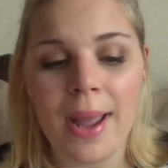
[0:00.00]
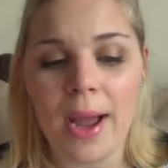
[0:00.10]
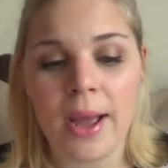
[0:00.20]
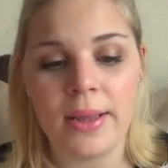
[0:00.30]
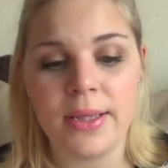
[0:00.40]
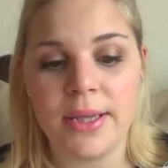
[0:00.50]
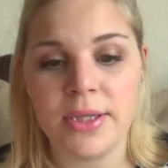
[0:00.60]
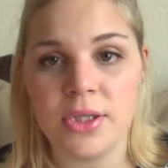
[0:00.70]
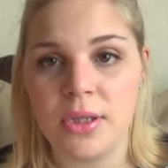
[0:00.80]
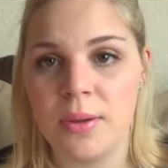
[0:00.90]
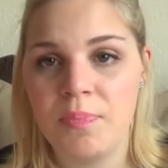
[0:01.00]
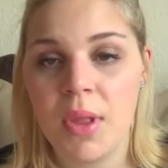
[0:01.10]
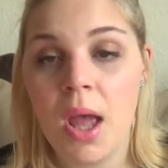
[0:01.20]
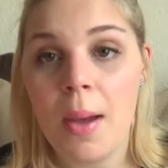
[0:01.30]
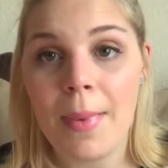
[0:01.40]
My eyelids,
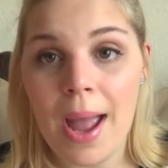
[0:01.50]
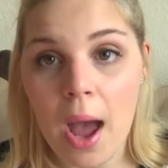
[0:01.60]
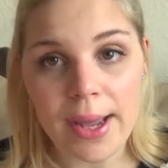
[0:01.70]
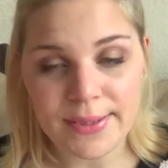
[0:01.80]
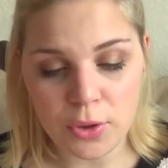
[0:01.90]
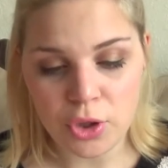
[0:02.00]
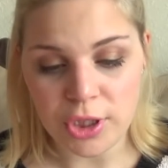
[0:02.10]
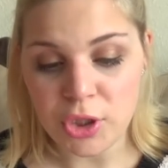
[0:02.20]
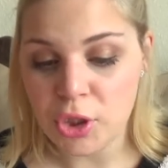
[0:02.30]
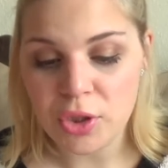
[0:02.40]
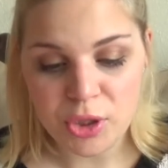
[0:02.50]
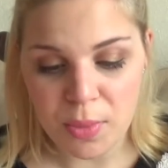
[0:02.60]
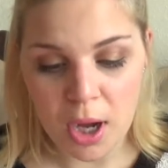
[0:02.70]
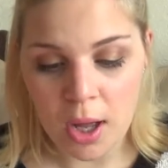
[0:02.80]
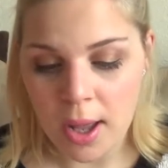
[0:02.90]
my eyes are just too
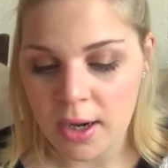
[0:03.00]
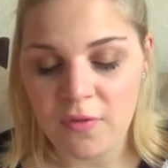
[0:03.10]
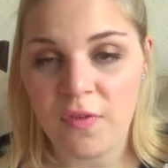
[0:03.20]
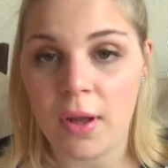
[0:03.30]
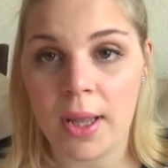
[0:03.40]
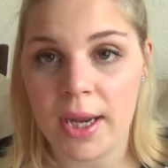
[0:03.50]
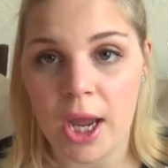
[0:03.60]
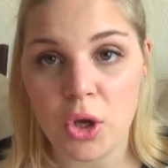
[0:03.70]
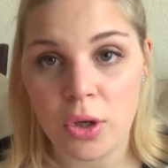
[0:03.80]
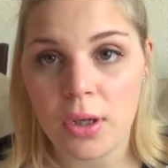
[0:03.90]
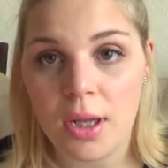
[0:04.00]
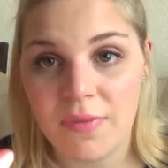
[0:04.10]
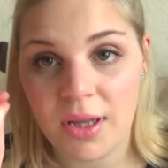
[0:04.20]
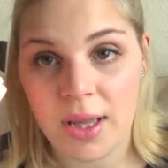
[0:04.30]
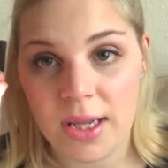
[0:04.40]
small and I felt like I couldn't
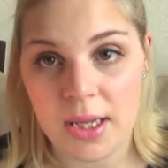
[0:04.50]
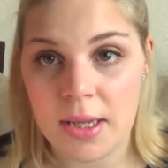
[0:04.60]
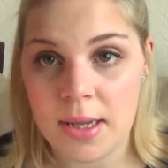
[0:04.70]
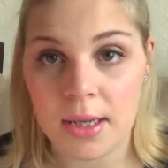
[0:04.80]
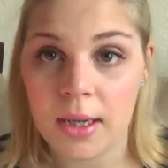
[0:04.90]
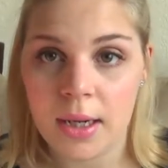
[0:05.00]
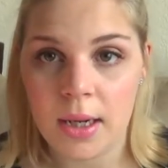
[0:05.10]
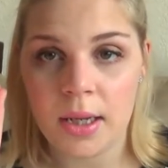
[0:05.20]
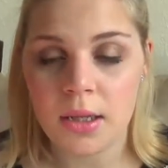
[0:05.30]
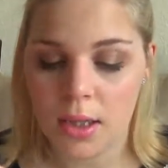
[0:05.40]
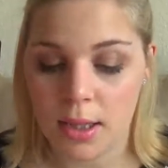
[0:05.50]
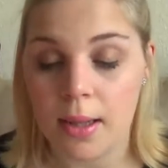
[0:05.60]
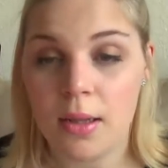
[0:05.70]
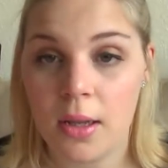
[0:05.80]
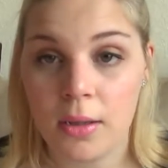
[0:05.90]
even like get it in to
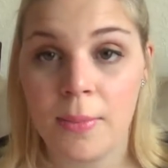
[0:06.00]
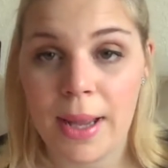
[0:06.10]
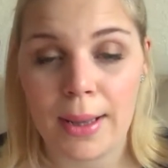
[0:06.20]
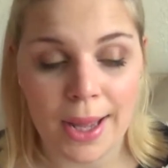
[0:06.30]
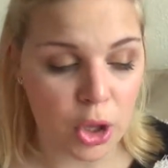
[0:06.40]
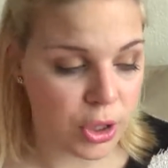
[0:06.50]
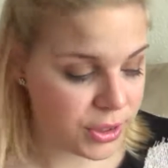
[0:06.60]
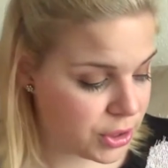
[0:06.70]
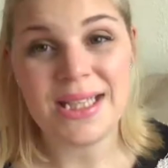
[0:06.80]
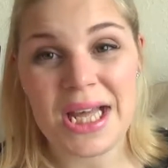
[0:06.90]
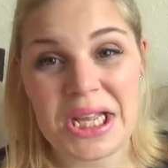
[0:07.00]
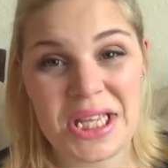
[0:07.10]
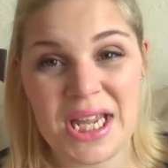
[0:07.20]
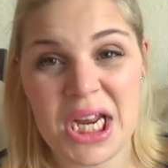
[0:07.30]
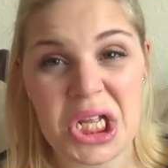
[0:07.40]
get to my lashes. So a lot
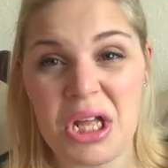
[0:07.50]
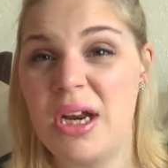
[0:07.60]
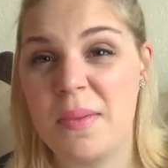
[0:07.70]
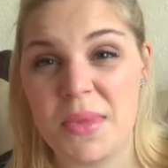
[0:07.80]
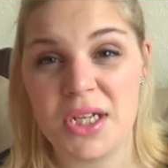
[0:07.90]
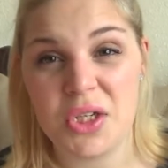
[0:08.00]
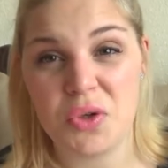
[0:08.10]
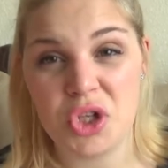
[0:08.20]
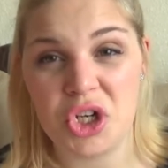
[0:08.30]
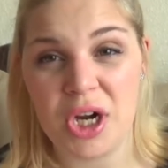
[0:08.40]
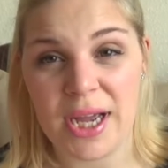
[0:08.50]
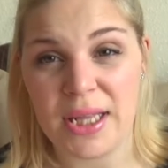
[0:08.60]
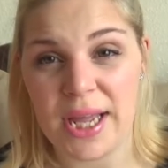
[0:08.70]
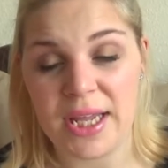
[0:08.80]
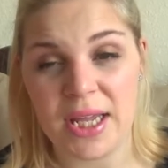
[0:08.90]
to handle and I'm not so sure I
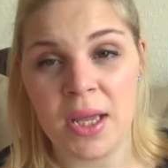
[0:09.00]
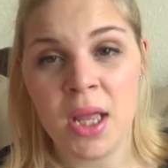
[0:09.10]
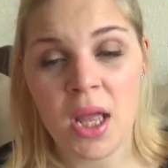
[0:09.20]
like it.